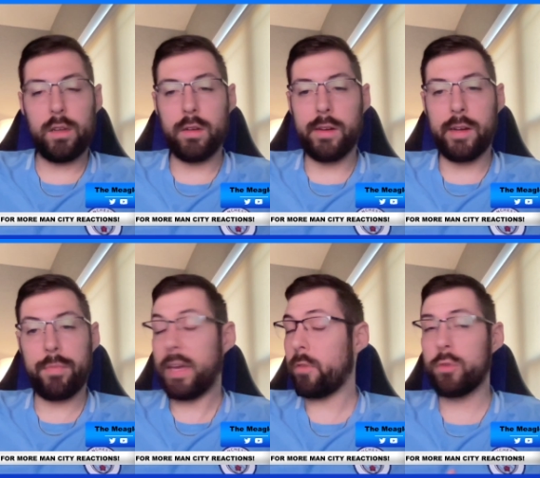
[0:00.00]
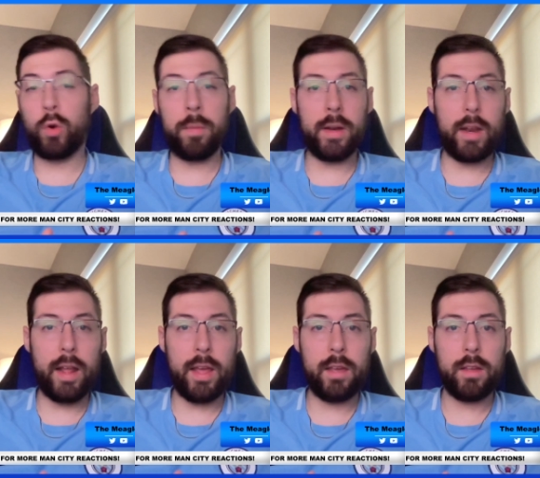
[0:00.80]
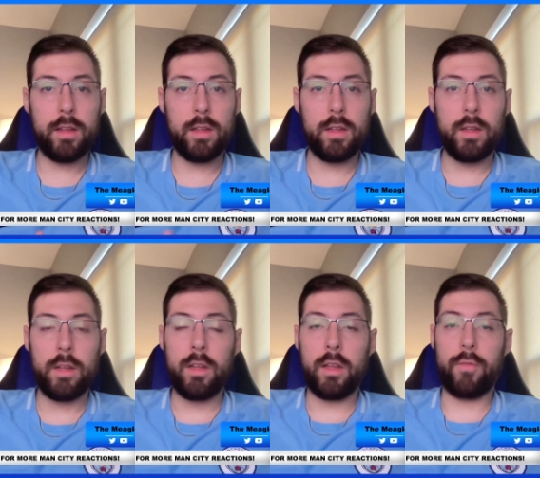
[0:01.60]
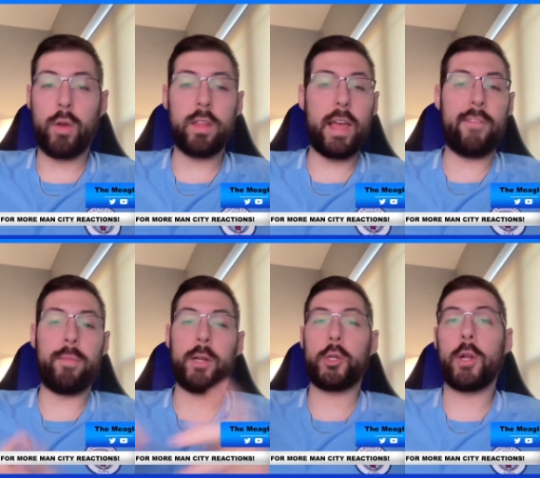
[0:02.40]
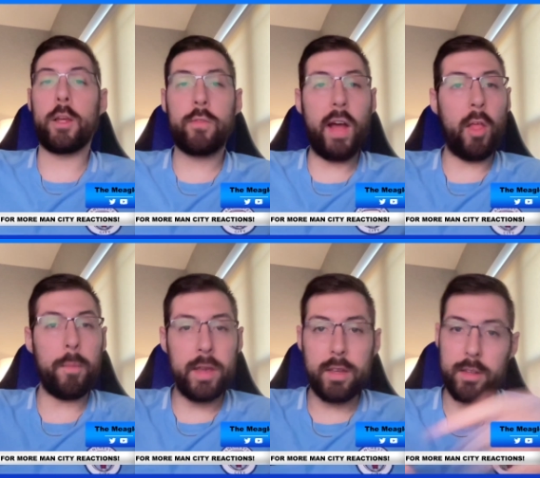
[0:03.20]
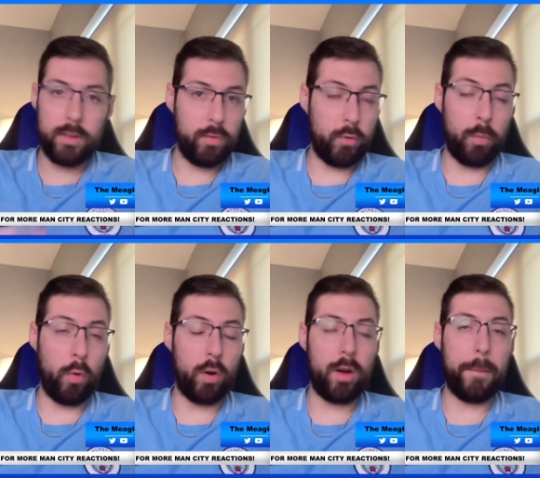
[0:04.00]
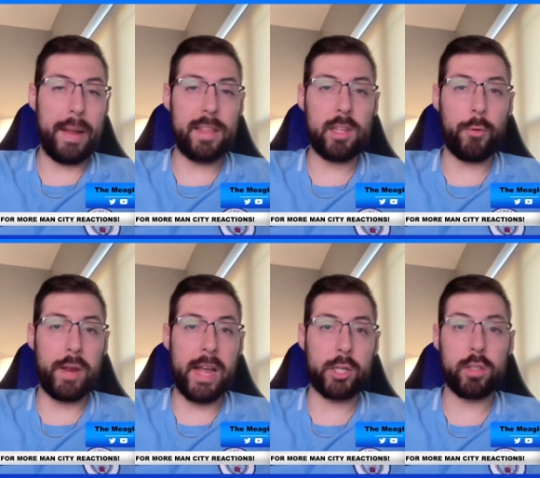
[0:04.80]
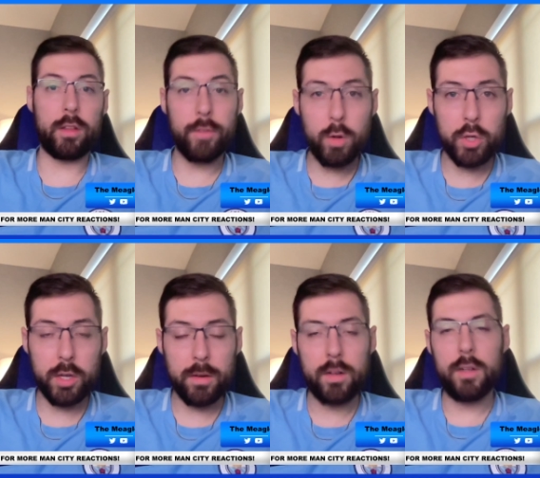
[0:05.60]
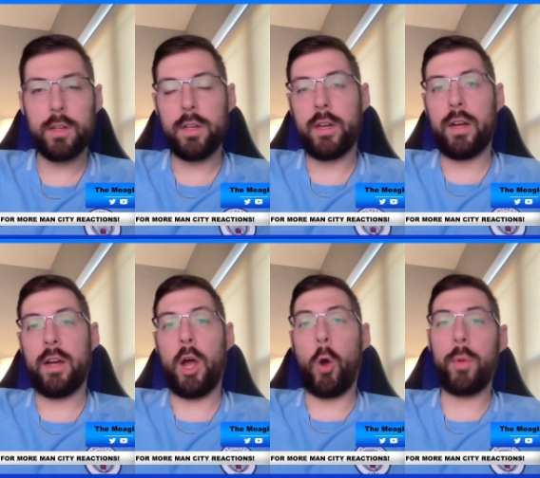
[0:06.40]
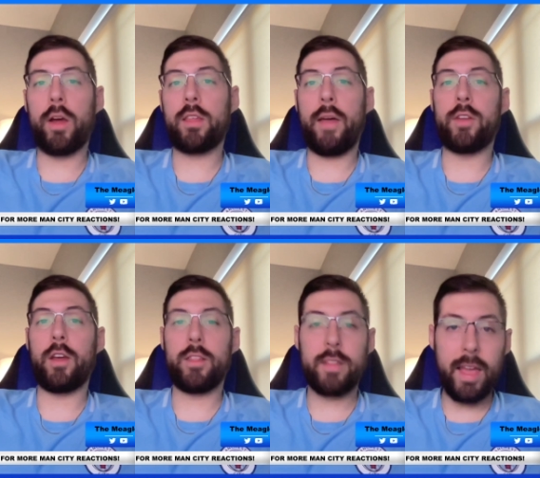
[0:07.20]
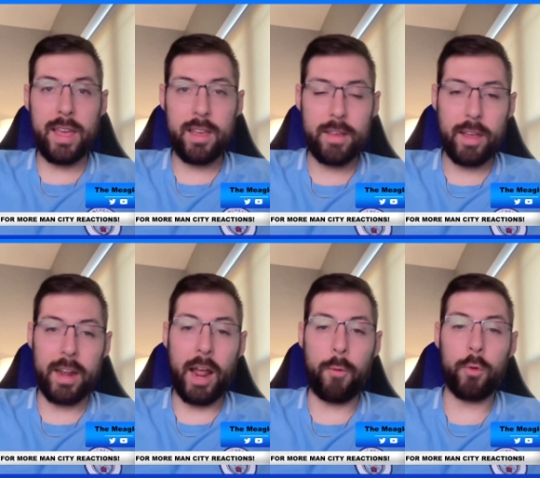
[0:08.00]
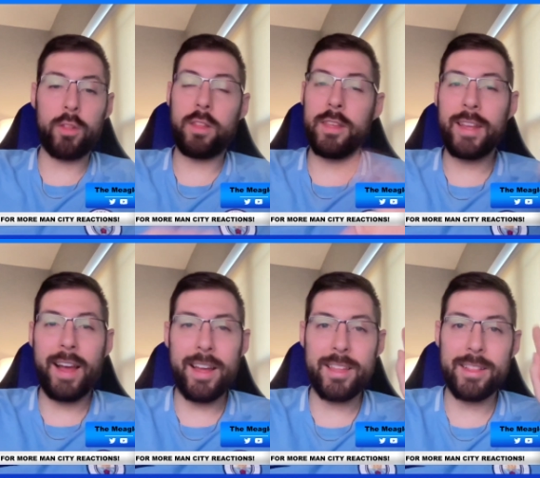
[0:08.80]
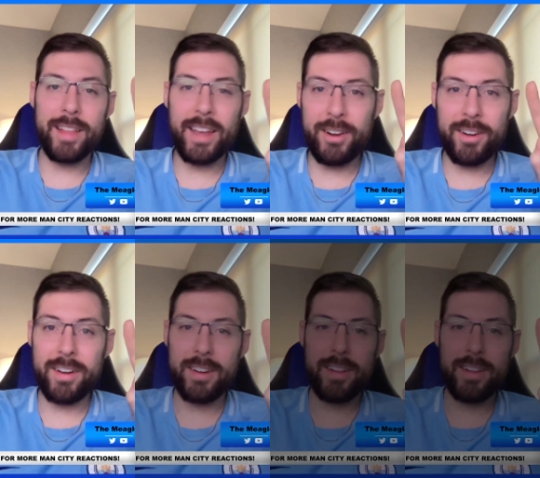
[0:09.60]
Thanks for joining me today. If you guys haven't, make sure you guys follow me for more Man City reactions in the future. Hope you guys have a nice day, and I will see you guys later.